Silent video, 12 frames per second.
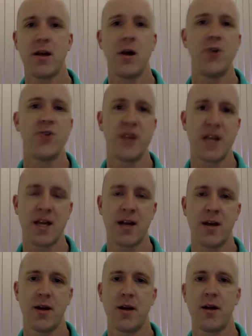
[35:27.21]

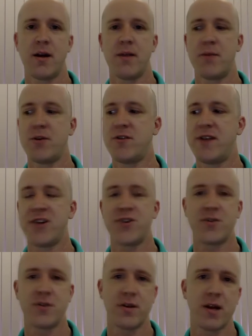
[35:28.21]
coaching
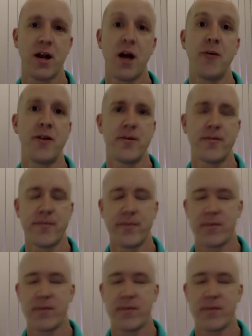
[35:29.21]
motivation climate